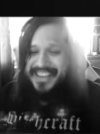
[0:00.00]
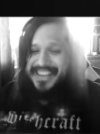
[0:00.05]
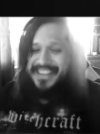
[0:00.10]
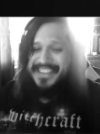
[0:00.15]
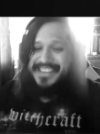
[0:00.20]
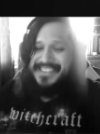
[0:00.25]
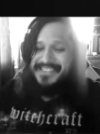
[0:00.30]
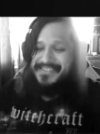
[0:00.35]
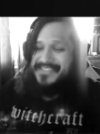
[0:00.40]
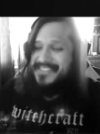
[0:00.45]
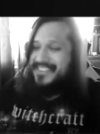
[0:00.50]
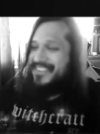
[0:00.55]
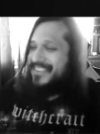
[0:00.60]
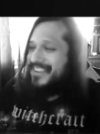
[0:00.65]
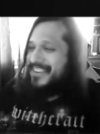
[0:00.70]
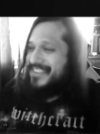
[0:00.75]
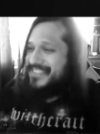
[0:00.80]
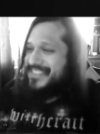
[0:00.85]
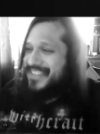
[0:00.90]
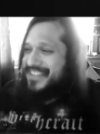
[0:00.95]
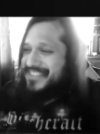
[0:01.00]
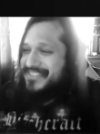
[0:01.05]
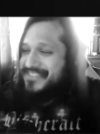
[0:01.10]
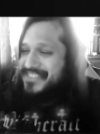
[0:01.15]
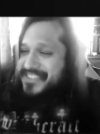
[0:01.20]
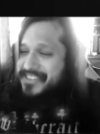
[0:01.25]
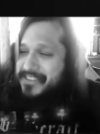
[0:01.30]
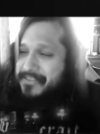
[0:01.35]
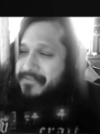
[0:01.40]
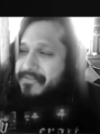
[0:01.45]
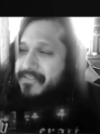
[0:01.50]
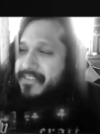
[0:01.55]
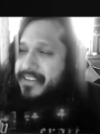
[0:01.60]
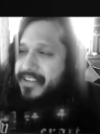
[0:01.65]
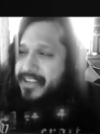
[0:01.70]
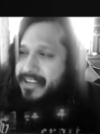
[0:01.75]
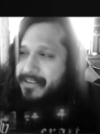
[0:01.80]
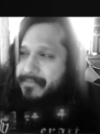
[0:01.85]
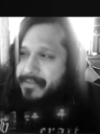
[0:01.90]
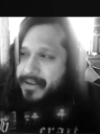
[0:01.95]
These are war crimes. That's what's so
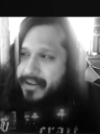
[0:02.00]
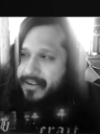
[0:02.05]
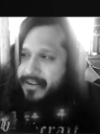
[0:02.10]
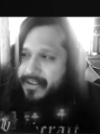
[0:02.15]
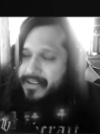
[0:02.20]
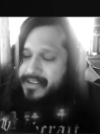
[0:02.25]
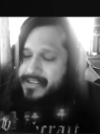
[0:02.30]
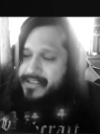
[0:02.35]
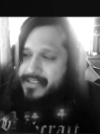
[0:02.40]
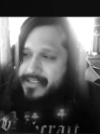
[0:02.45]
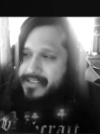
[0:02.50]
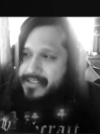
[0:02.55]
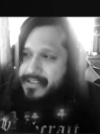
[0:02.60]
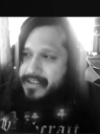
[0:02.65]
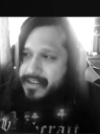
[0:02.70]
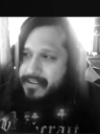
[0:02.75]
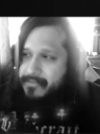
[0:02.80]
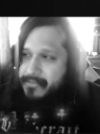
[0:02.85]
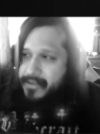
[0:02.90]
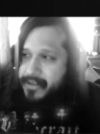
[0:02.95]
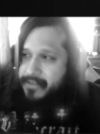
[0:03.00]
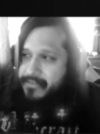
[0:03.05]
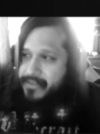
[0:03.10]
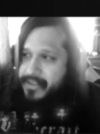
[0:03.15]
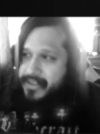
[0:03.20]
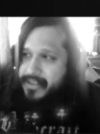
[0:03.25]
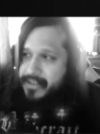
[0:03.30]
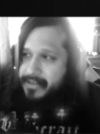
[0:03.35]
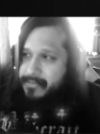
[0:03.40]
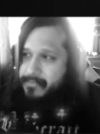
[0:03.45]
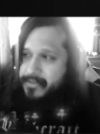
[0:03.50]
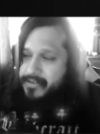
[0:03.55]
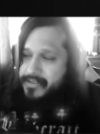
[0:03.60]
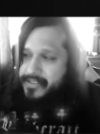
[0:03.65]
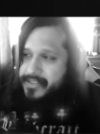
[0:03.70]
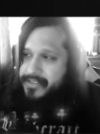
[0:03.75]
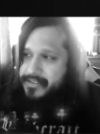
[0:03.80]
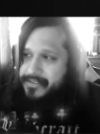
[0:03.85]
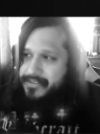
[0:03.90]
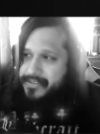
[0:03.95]
funny about it is uh, what I find most
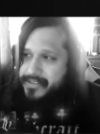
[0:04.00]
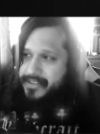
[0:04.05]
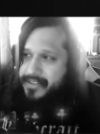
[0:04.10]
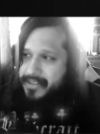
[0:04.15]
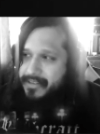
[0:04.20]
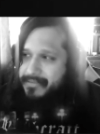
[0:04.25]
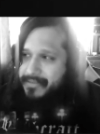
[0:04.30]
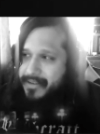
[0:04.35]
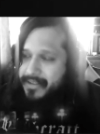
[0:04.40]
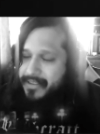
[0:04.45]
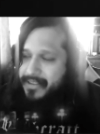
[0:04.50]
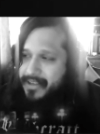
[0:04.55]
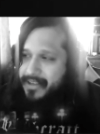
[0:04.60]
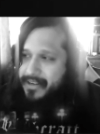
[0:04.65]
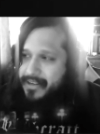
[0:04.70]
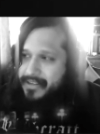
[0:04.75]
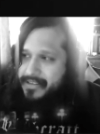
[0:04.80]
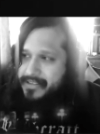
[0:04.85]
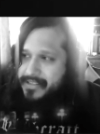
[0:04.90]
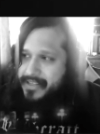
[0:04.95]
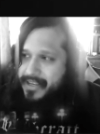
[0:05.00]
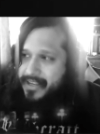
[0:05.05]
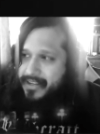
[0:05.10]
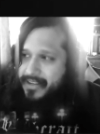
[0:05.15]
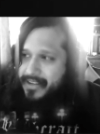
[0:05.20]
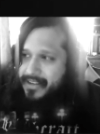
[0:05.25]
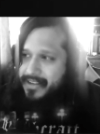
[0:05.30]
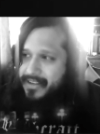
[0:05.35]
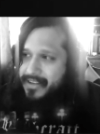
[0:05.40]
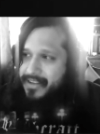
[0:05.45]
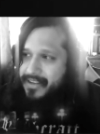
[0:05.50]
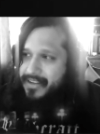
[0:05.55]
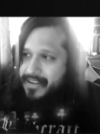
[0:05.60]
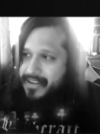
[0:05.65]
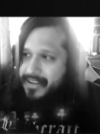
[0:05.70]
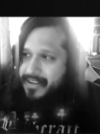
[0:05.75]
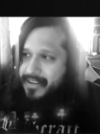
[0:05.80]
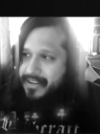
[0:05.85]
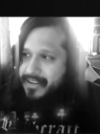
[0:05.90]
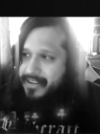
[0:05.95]
interesting about that is that
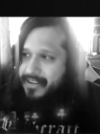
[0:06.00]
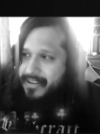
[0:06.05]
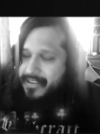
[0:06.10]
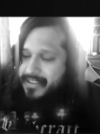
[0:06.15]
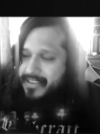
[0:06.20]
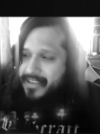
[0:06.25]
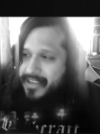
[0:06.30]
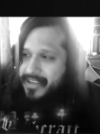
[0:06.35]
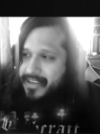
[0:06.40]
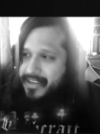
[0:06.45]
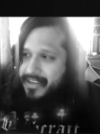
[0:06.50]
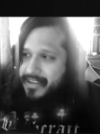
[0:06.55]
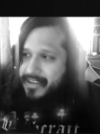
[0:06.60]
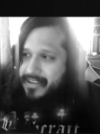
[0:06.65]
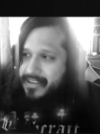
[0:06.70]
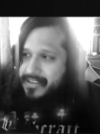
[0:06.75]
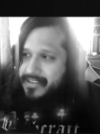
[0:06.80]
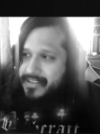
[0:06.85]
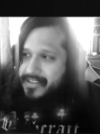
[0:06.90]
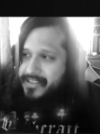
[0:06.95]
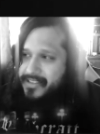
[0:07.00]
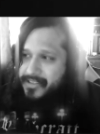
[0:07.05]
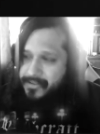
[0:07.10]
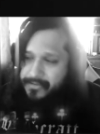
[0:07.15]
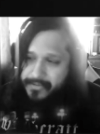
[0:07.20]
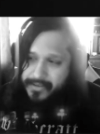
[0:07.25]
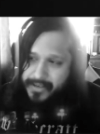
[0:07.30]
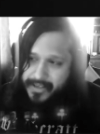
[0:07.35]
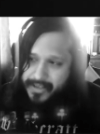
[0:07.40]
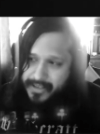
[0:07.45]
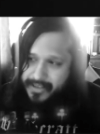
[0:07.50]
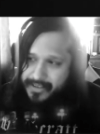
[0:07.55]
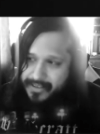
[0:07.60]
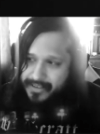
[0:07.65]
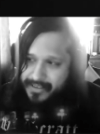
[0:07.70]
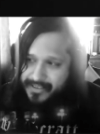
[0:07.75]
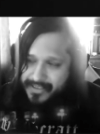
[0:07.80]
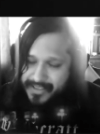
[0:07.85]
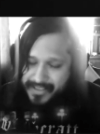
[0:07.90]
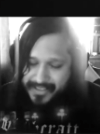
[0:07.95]
the the Zoid
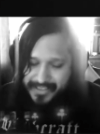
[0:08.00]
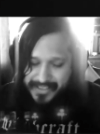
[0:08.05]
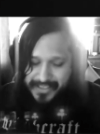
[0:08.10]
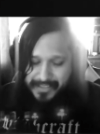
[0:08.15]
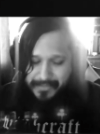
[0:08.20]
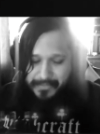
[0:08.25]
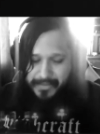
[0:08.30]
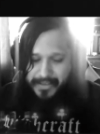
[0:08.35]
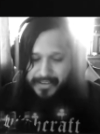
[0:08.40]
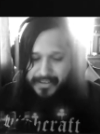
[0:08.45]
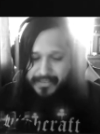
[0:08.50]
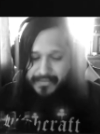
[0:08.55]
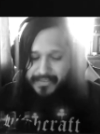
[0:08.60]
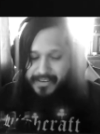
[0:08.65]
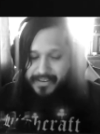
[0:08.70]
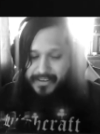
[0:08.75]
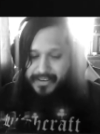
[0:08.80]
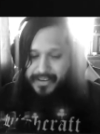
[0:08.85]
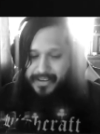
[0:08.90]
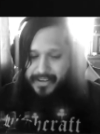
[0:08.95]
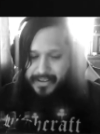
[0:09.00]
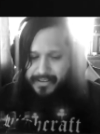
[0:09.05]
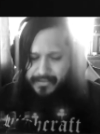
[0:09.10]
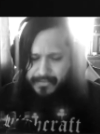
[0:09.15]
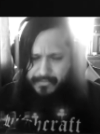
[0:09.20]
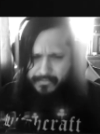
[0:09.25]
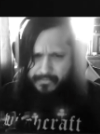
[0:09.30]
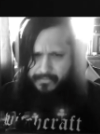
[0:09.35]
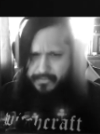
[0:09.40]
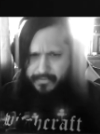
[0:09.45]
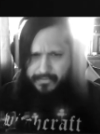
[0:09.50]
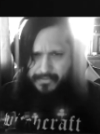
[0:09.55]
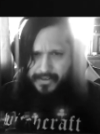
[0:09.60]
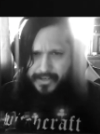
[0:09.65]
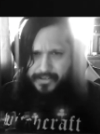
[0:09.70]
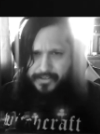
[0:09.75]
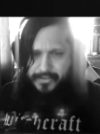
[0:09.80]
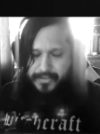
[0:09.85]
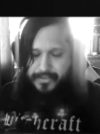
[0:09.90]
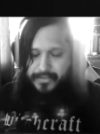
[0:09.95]
tends to be very
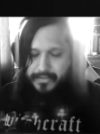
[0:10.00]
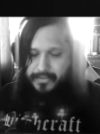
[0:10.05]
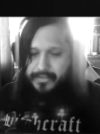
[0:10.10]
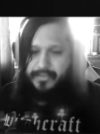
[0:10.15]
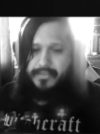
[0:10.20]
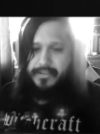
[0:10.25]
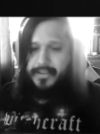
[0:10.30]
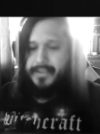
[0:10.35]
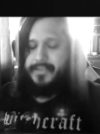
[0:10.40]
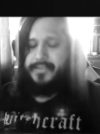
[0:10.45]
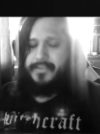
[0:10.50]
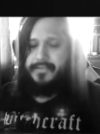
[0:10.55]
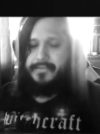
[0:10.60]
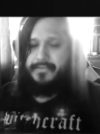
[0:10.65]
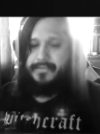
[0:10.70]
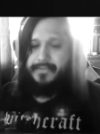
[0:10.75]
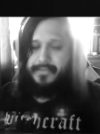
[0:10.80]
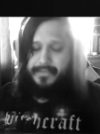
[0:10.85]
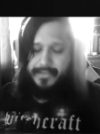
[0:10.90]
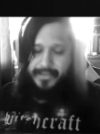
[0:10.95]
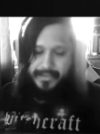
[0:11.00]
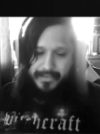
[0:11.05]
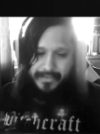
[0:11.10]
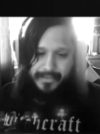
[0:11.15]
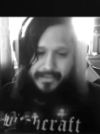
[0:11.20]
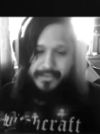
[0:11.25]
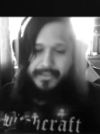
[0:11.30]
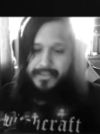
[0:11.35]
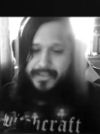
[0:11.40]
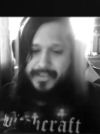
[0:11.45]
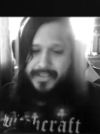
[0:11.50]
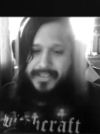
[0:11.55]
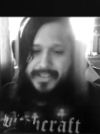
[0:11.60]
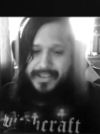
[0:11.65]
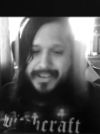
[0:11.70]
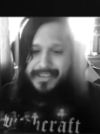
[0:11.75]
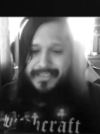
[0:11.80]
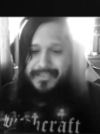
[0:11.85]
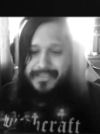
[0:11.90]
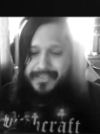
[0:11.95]
rational and logical and all this
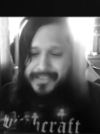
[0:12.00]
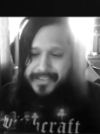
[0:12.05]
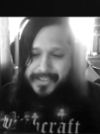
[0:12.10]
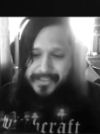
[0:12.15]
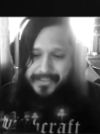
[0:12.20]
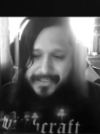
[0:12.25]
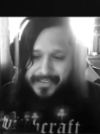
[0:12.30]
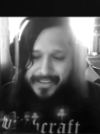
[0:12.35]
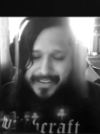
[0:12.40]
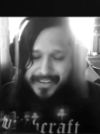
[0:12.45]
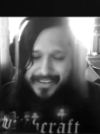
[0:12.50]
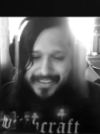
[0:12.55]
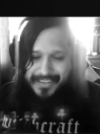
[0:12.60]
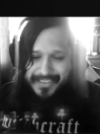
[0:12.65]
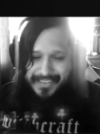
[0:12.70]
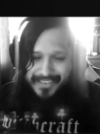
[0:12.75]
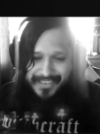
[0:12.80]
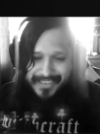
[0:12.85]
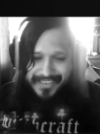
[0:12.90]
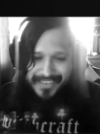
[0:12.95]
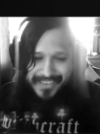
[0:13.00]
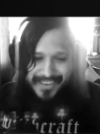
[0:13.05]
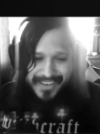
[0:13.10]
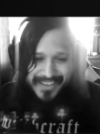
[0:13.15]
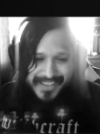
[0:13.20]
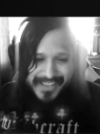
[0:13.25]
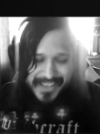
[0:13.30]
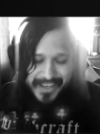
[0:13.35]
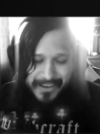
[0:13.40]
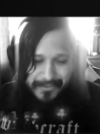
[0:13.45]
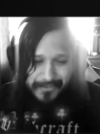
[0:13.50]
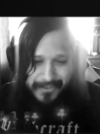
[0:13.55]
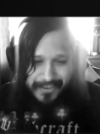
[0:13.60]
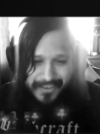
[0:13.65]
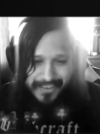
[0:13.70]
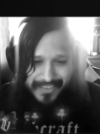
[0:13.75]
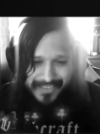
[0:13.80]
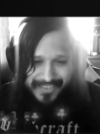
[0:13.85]
stuff until it hits that wall